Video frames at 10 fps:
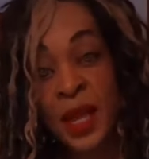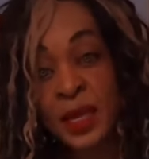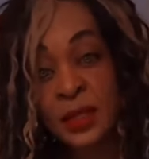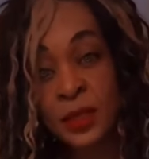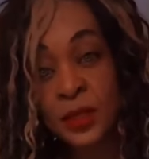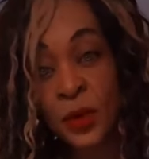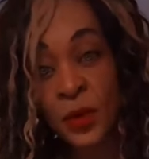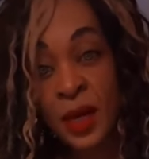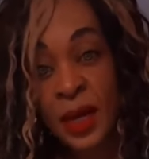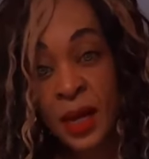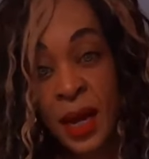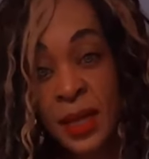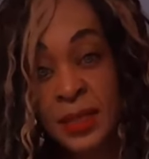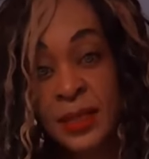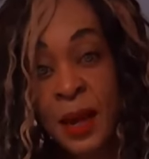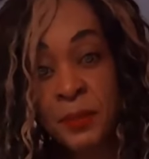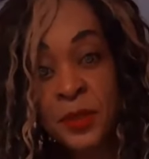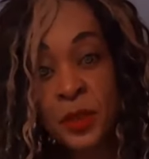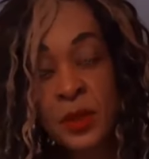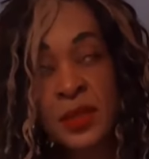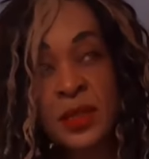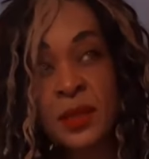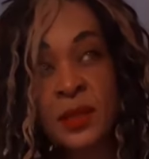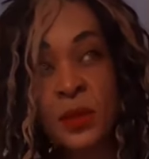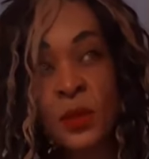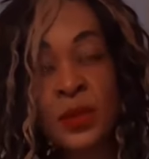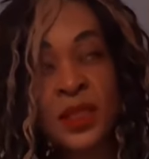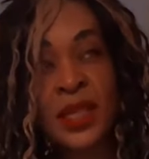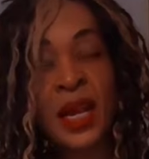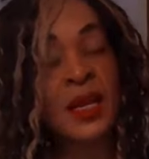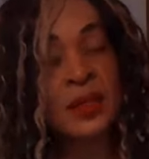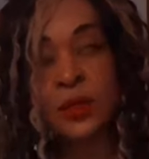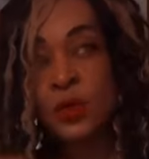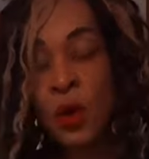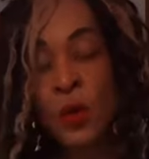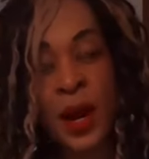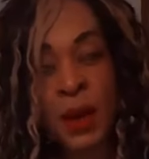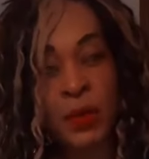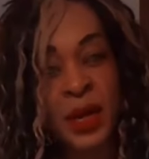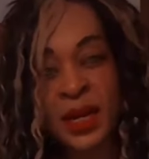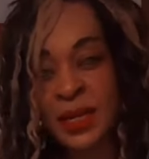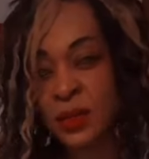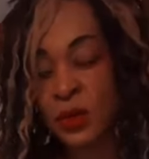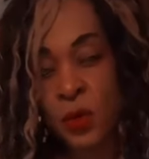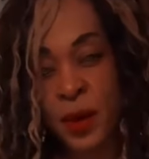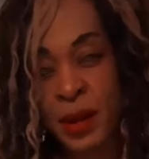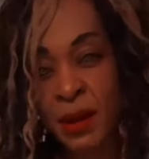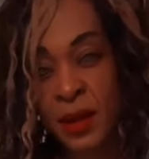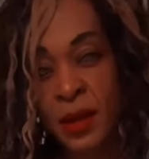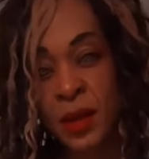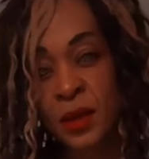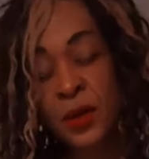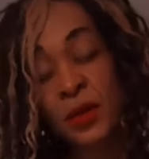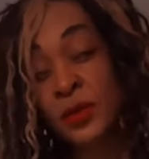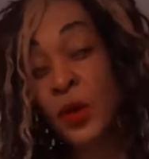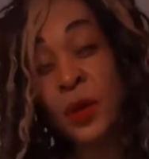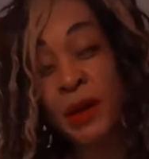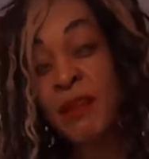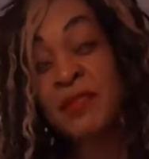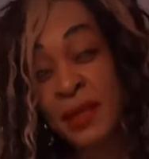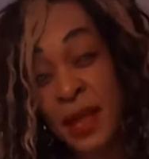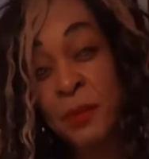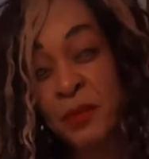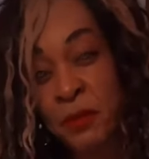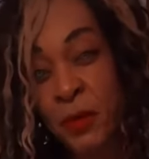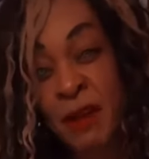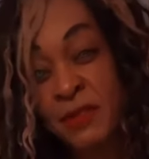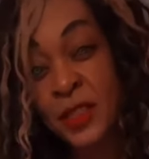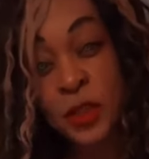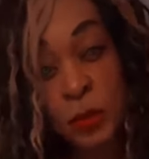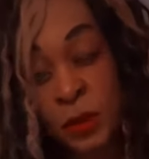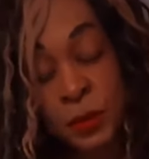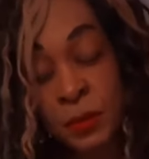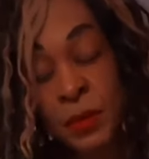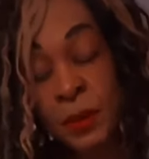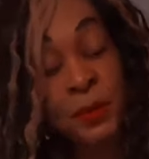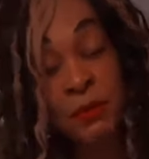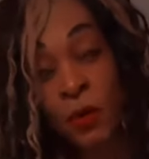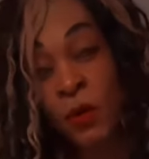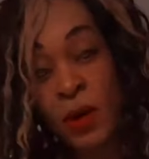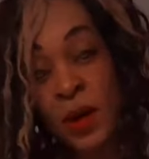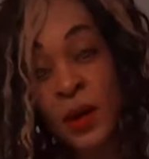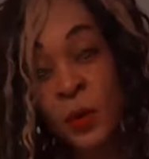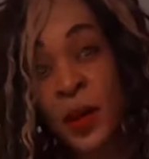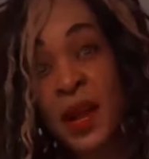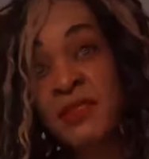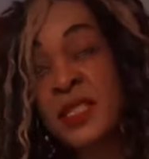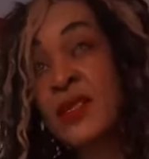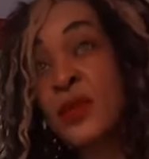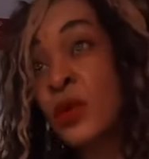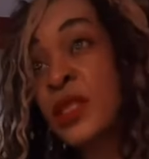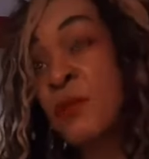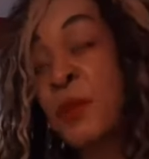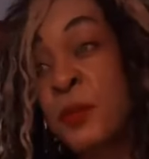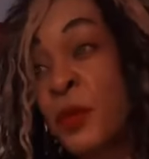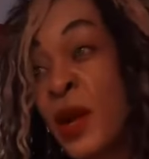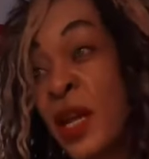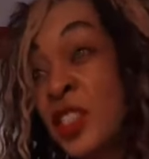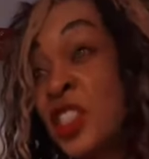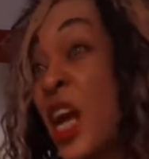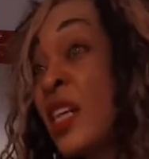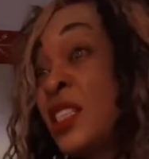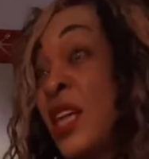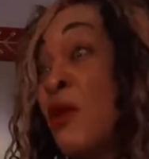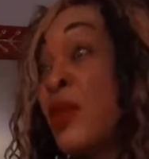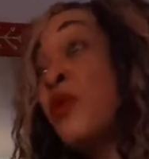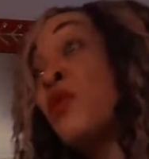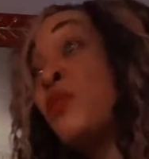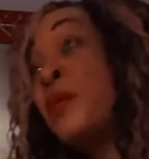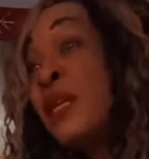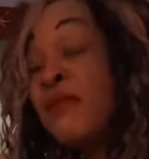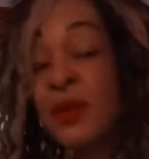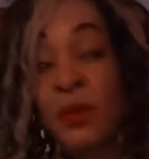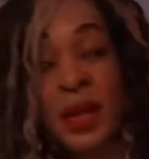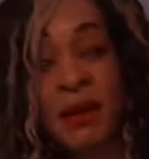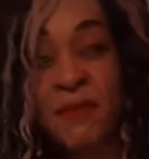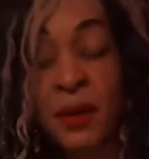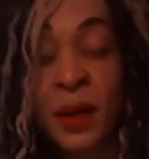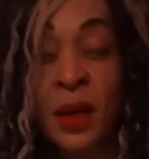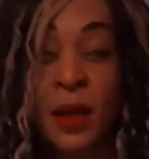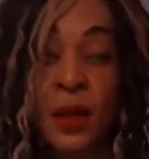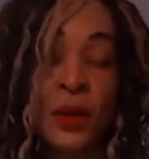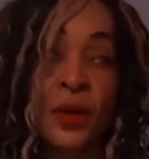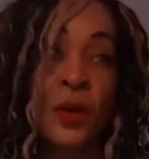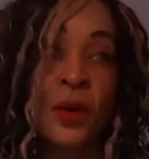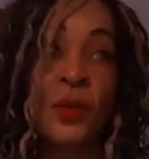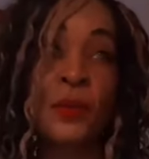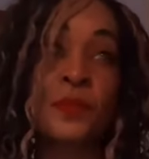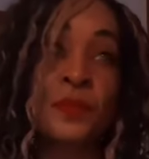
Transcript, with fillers: And, you know, assumptions will take us nowhere, will get us nowhere. You know, don't worry, I've done that before. I've assumed before where I've just looked at people and judged how they could be living, whatever. You know,